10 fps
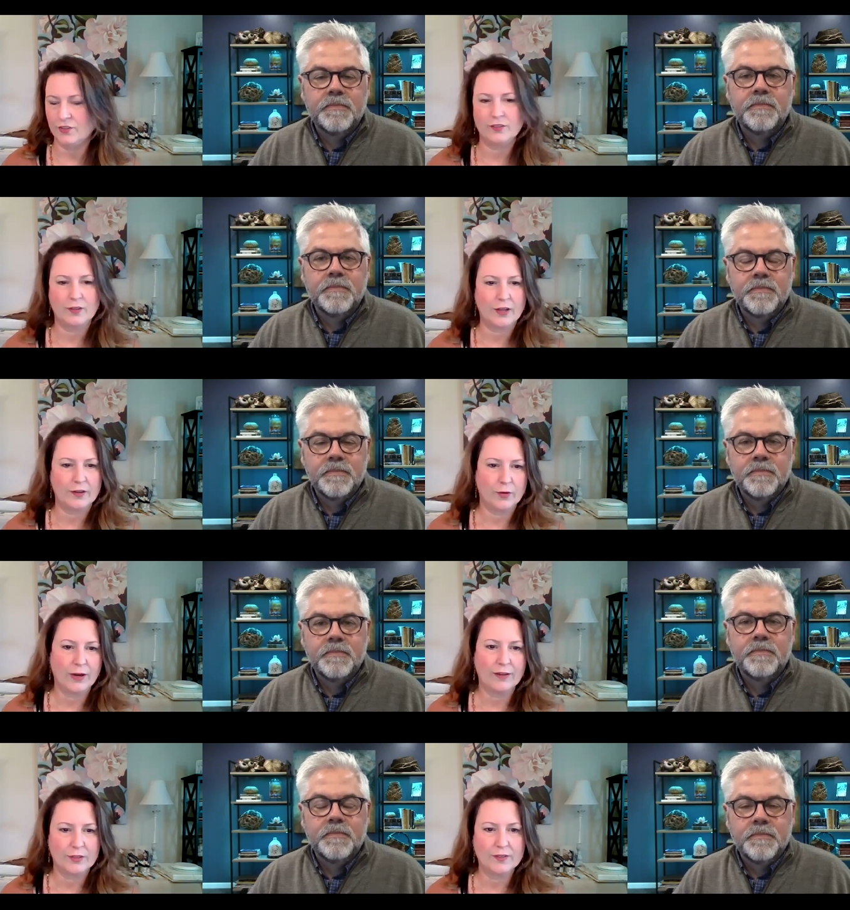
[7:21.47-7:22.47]
Speaker 1: just a lot of
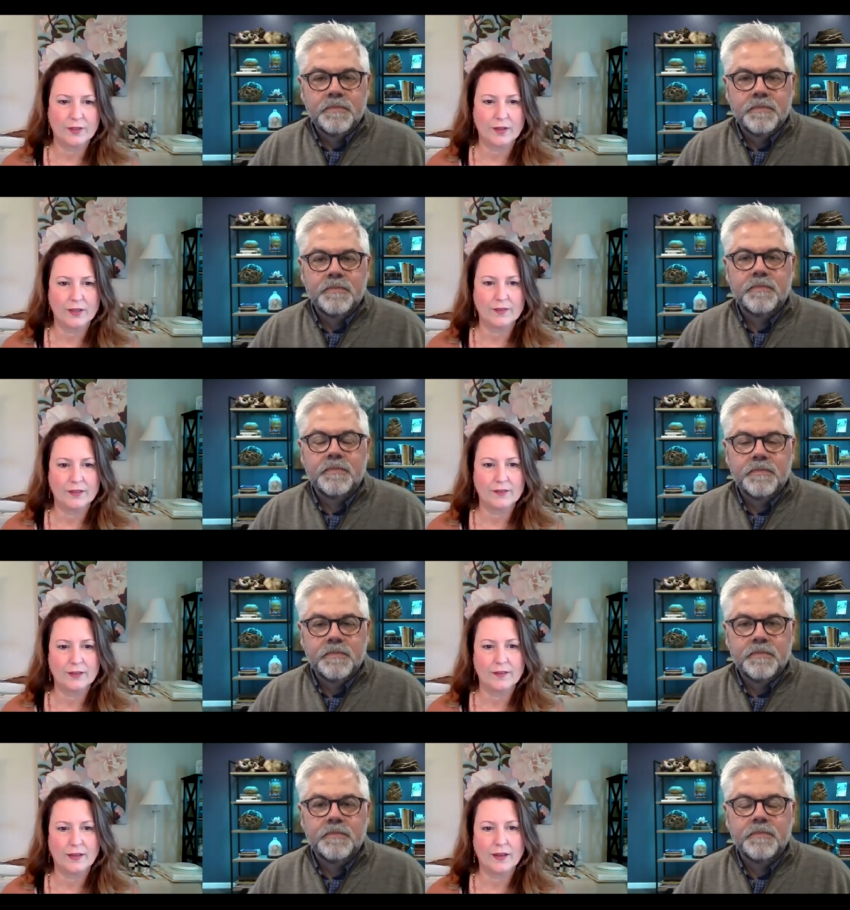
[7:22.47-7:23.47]
graphic design
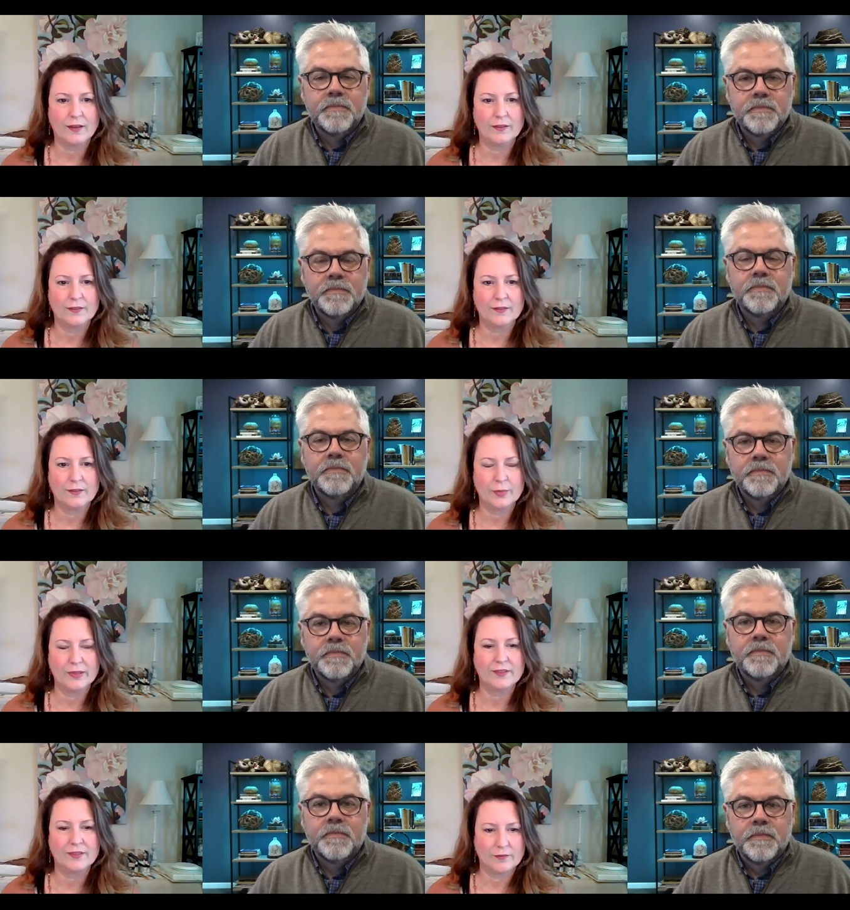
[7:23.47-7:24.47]

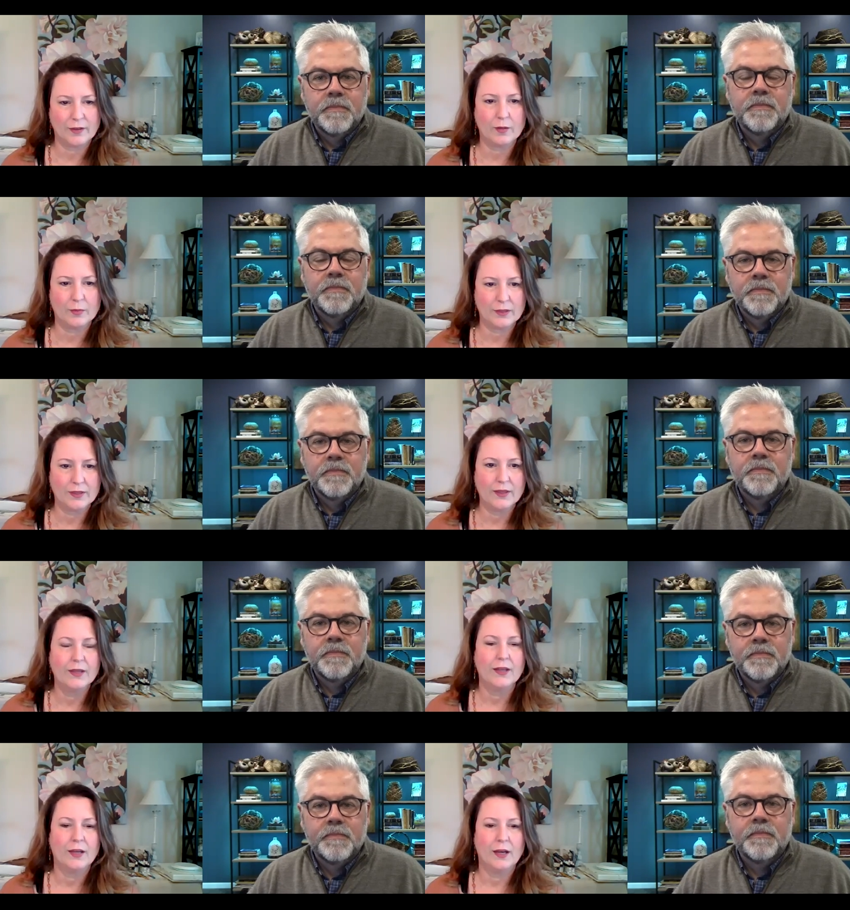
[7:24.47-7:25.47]
business development
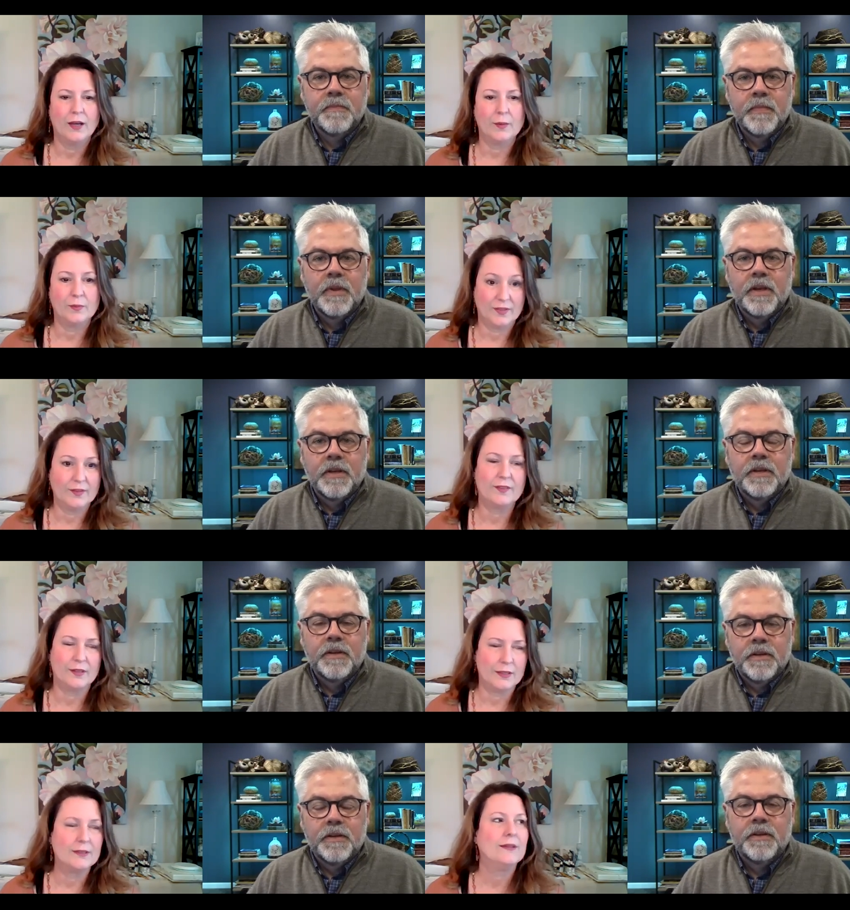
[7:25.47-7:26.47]
um, since
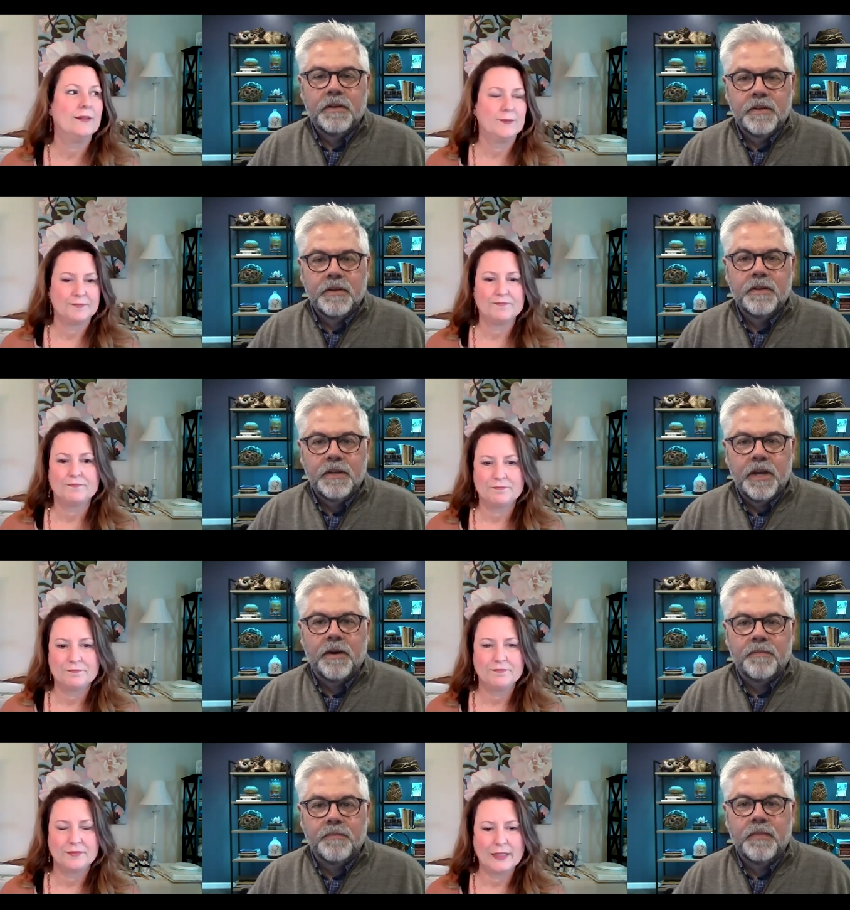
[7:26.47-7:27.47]
then.
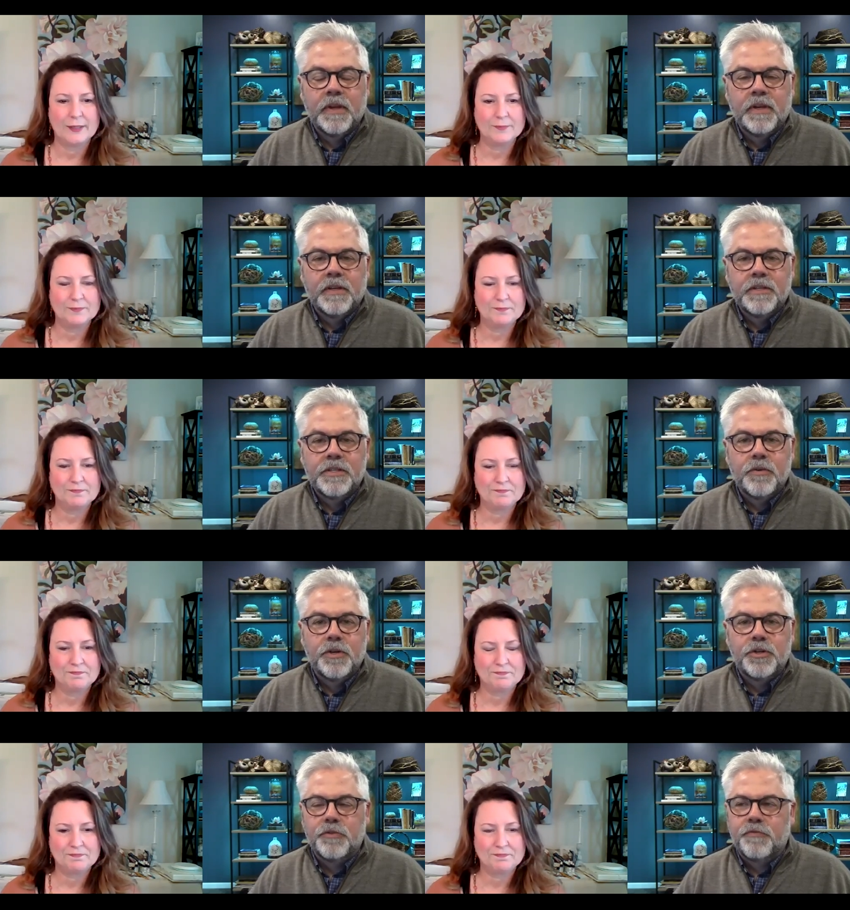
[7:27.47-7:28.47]
Speaker 2: Yeah. So
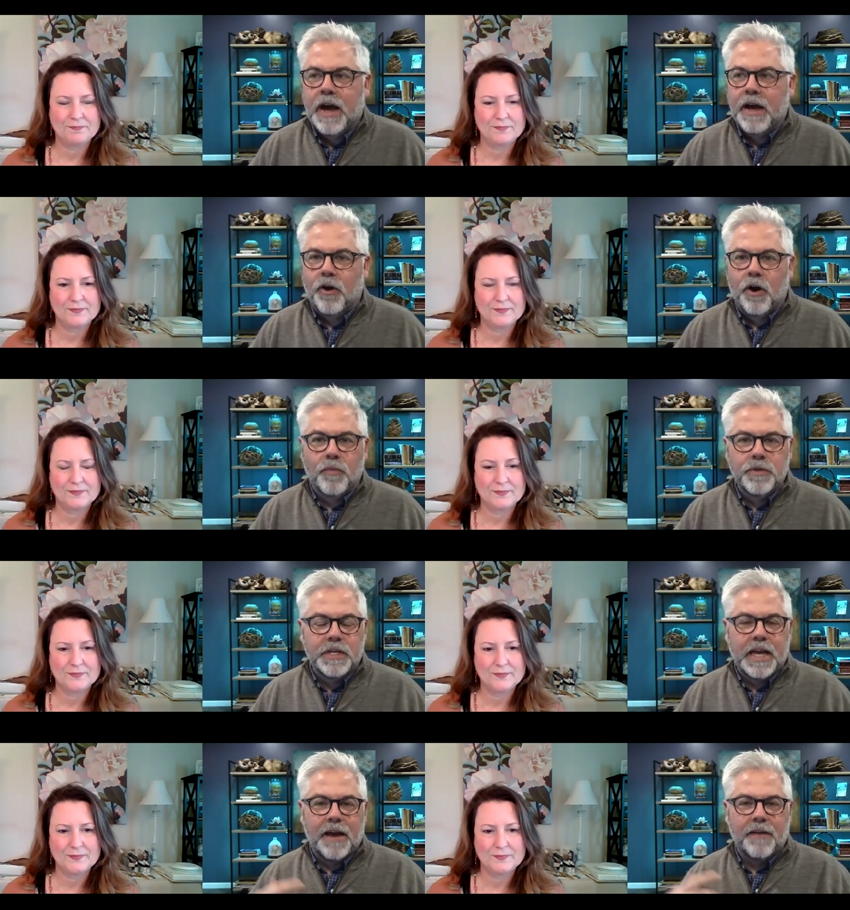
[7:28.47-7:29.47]
did your fine art, was
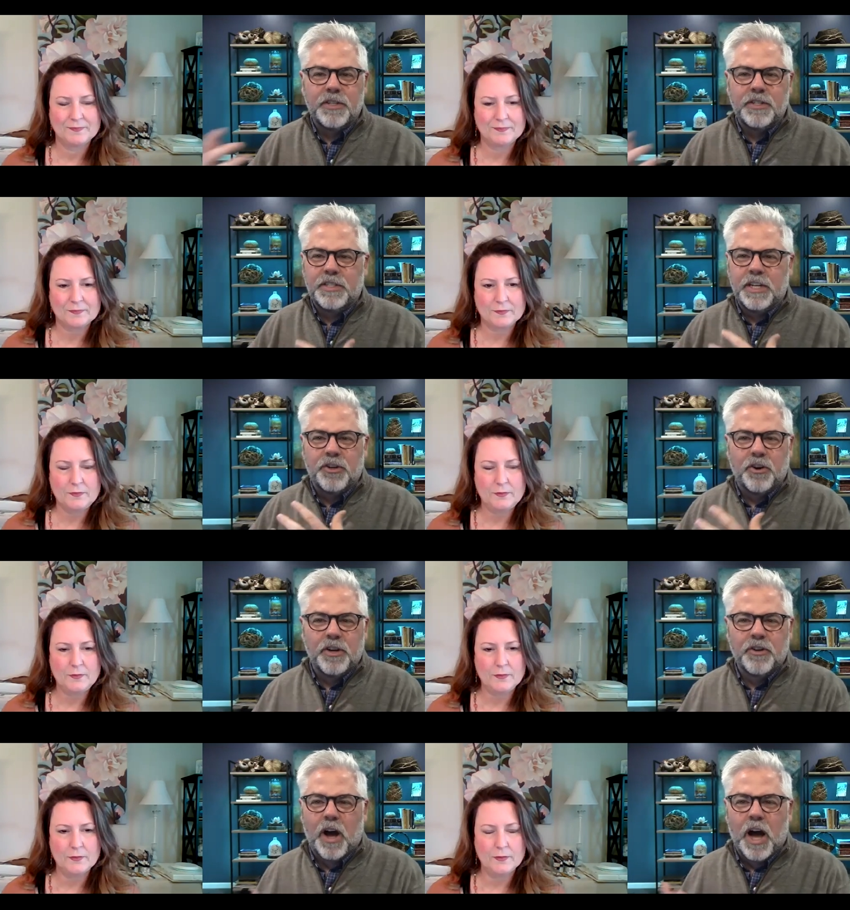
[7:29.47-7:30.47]
it kind of just, it turned
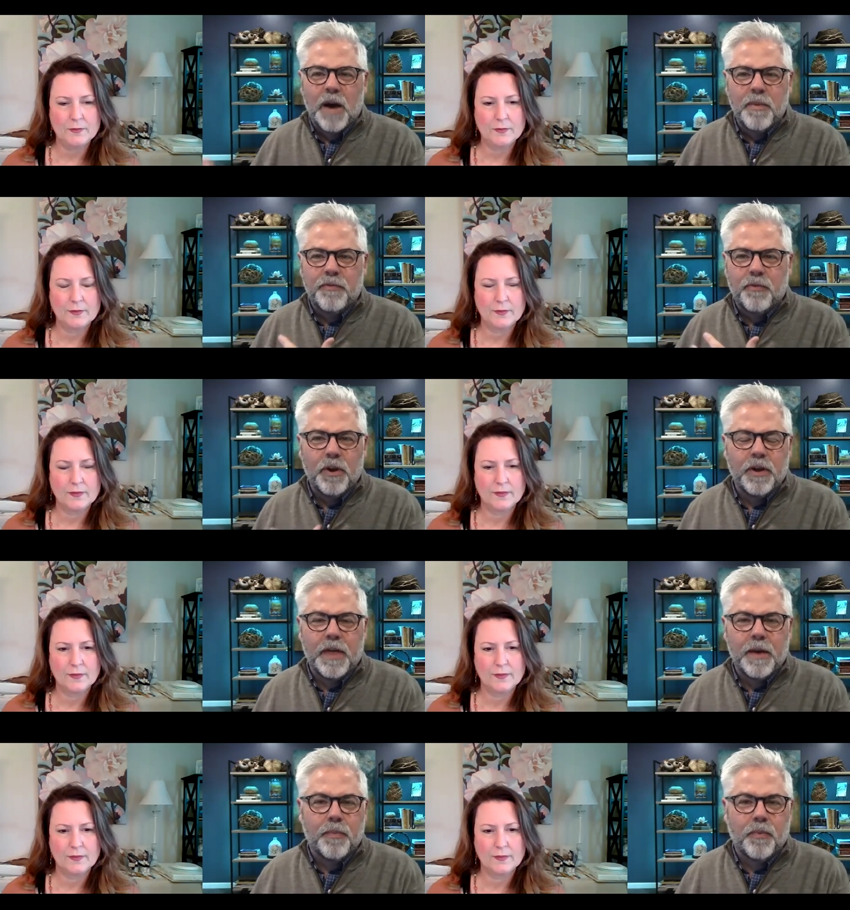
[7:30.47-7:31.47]
into a hobby for you at
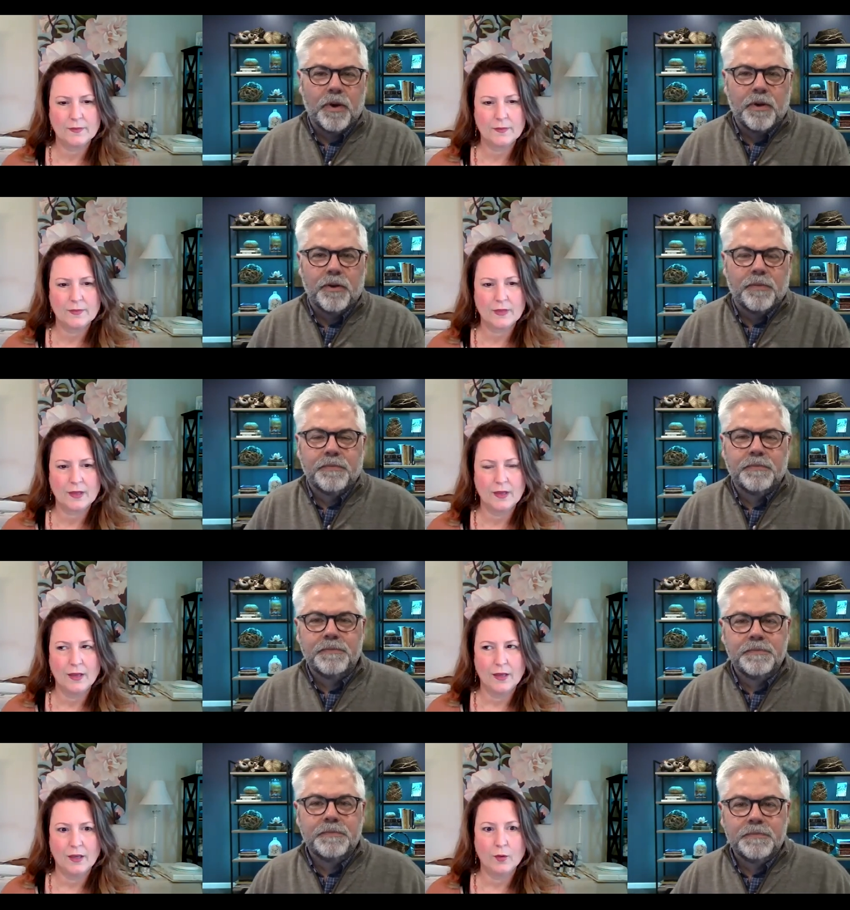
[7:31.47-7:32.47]
that point or?
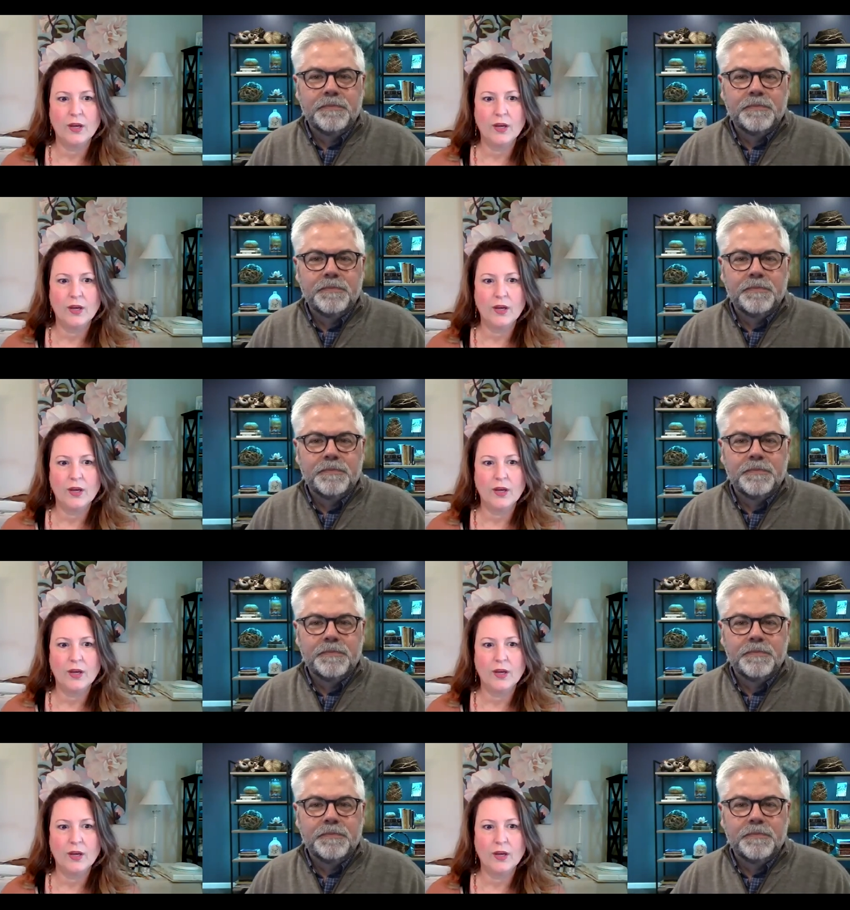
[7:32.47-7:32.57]
Speaker 1: It